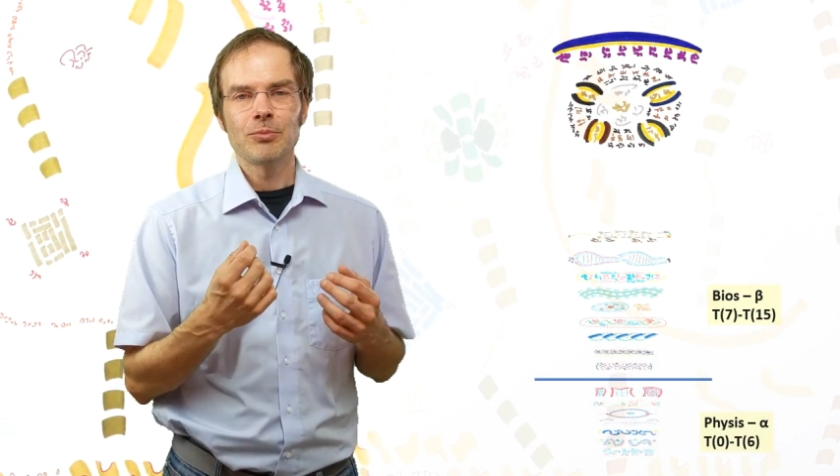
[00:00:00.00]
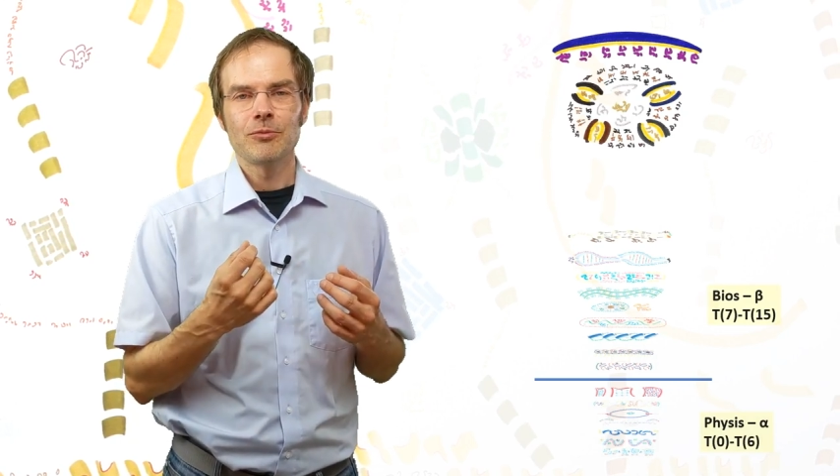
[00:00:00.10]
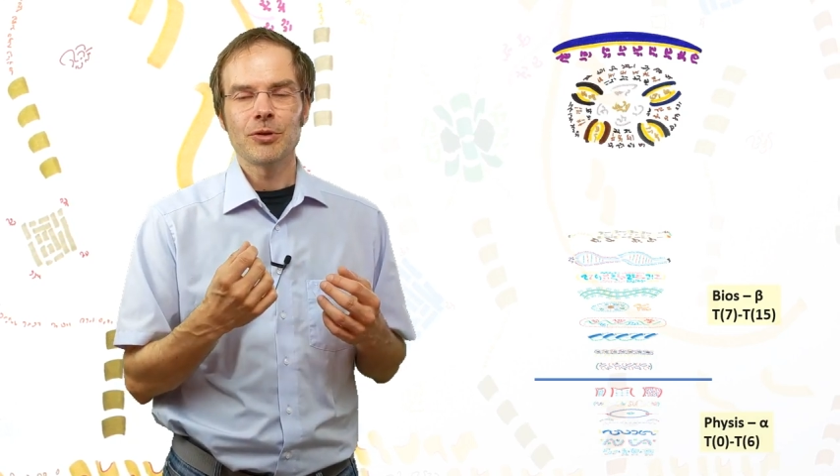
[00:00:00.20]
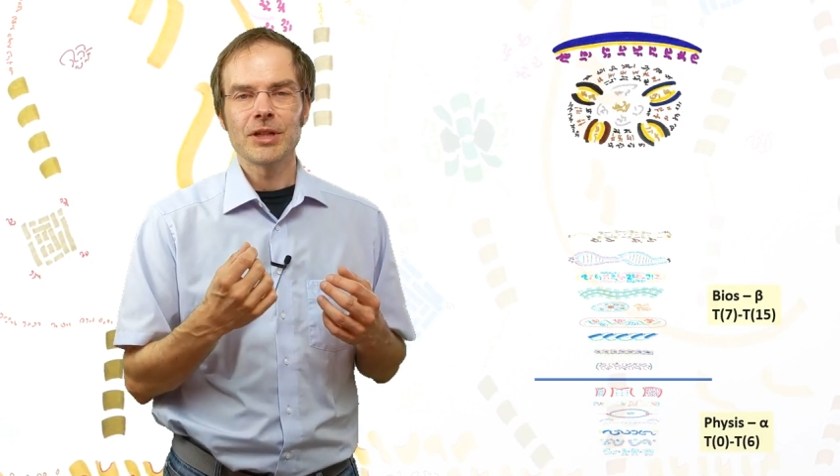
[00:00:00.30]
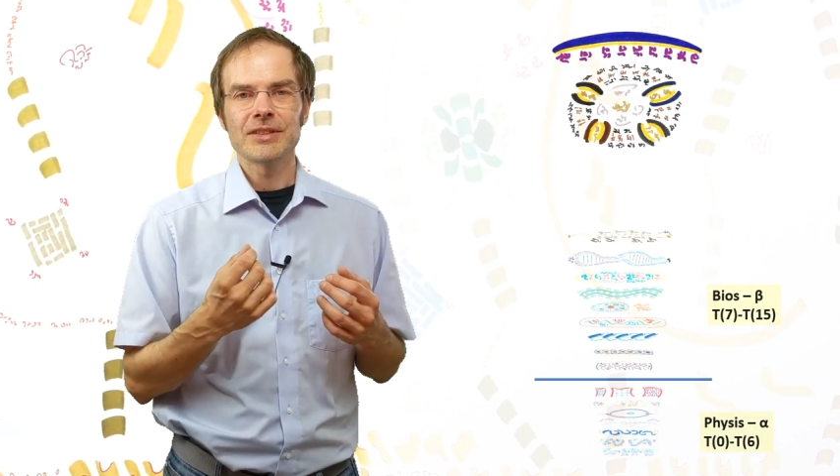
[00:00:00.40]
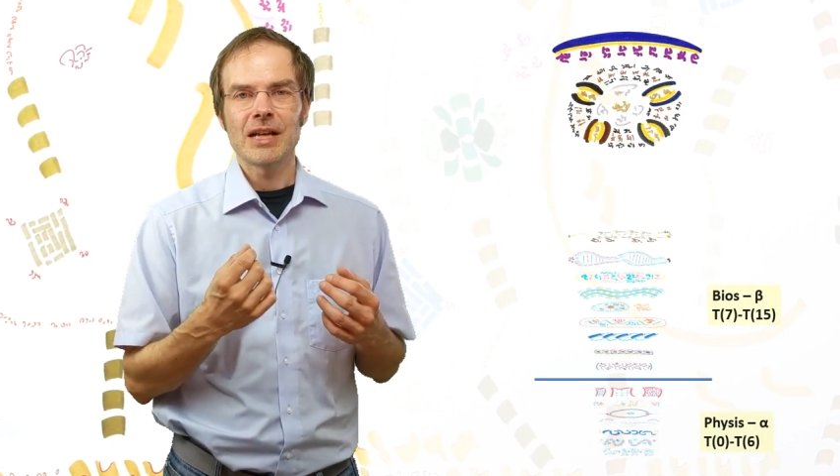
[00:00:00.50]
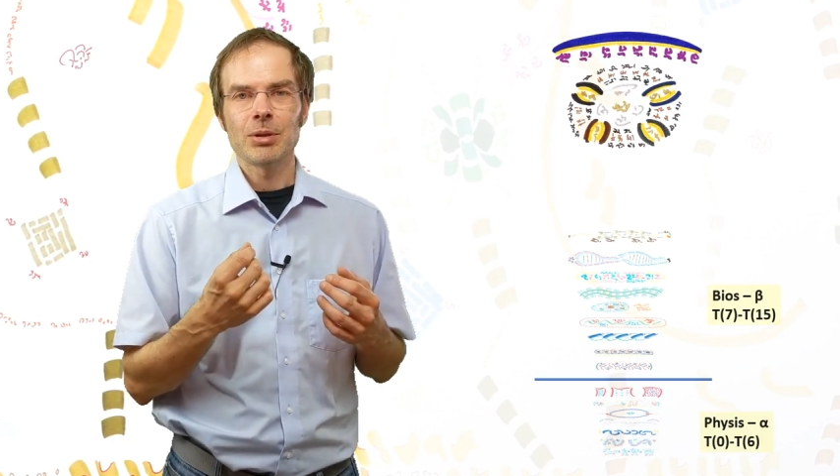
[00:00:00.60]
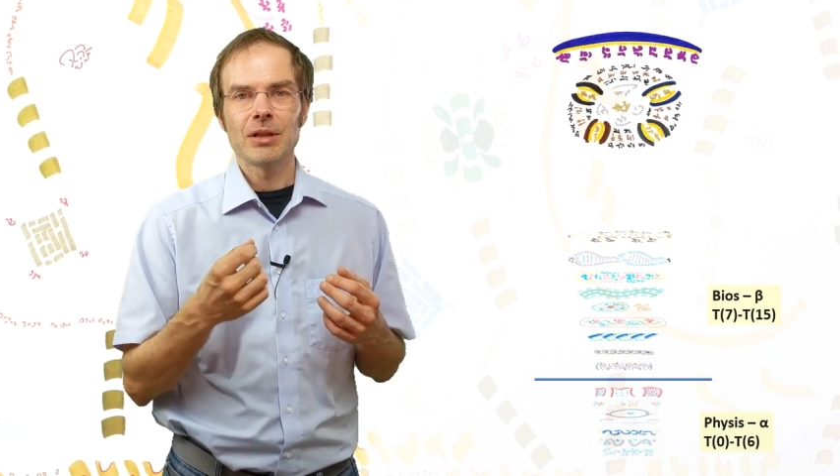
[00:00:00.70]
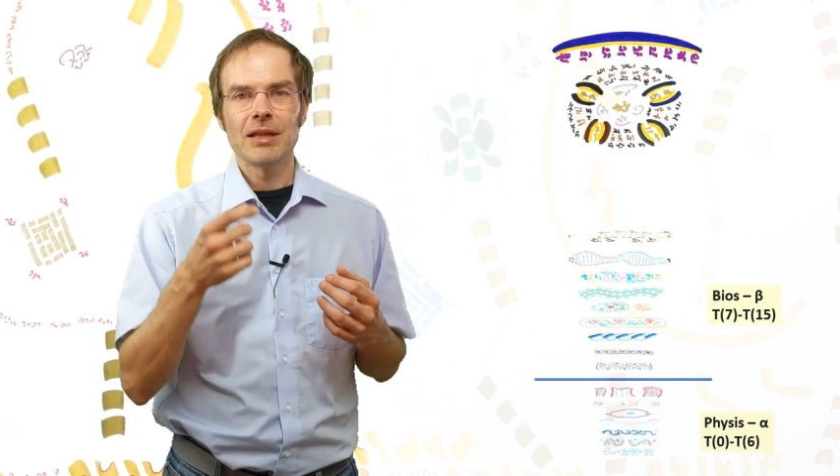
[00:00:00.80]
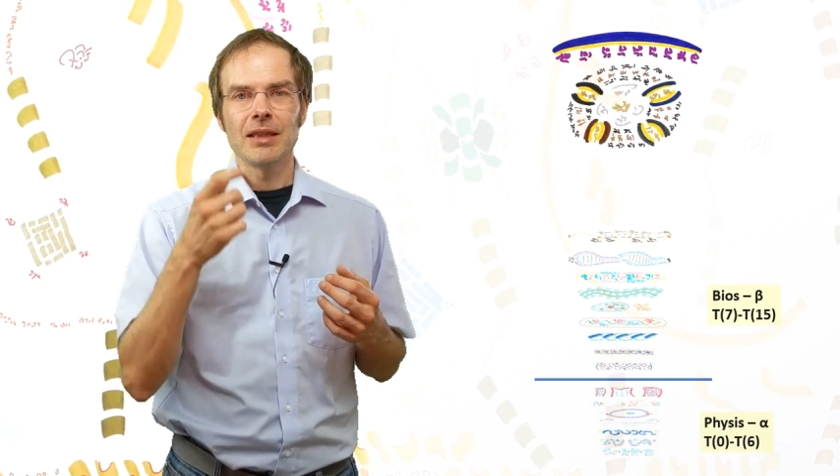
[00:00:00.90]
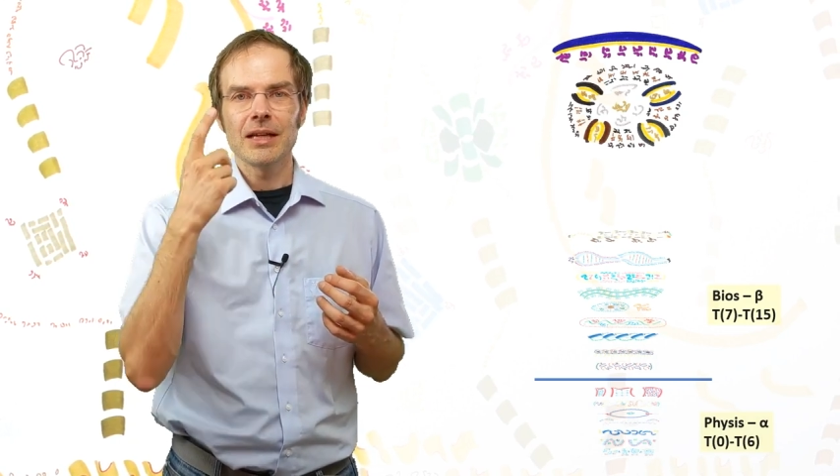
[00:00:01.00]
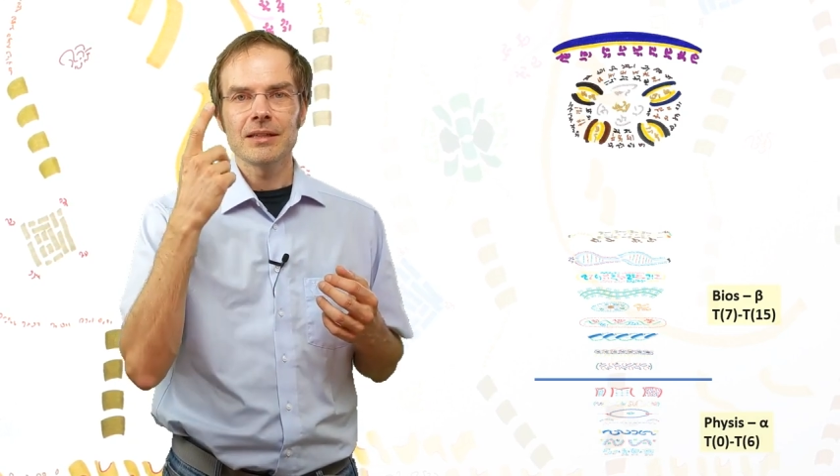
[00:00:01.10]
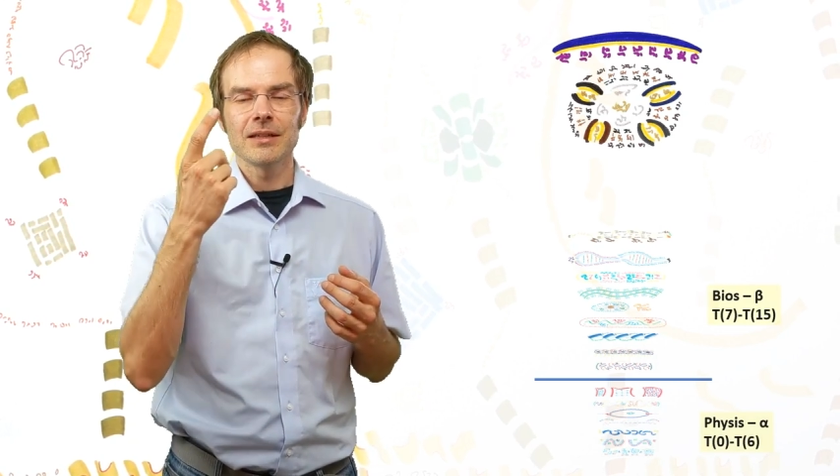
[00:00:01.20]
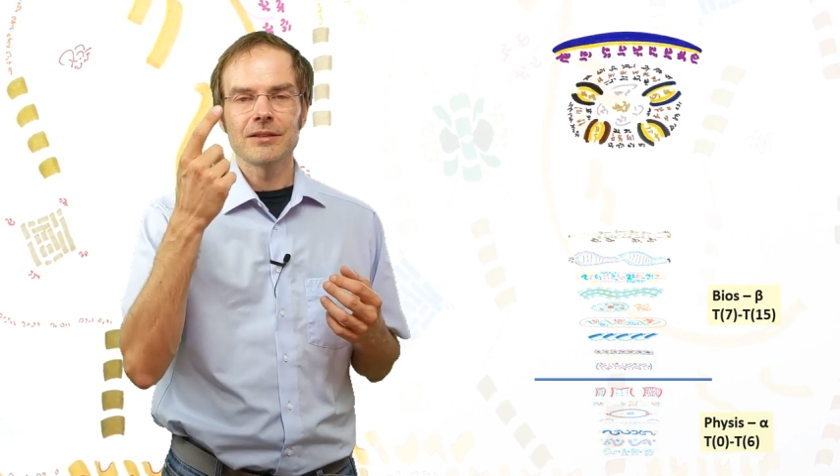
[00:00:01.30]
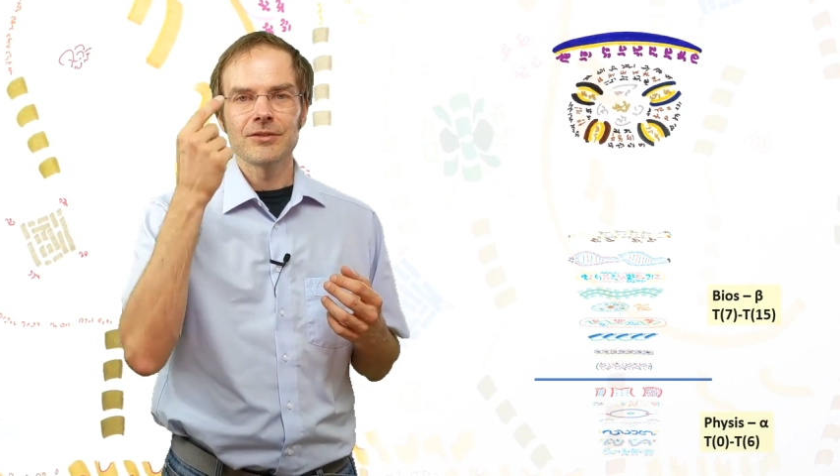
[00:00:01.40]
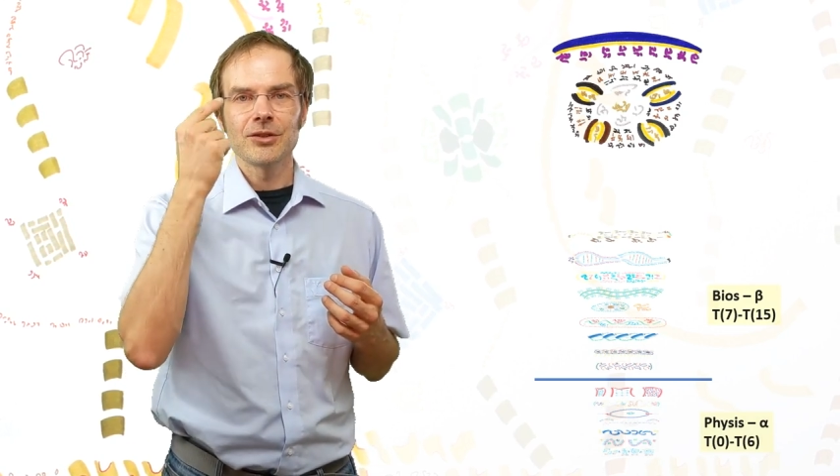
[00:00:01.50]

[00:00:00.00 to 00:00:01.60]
for example, light hits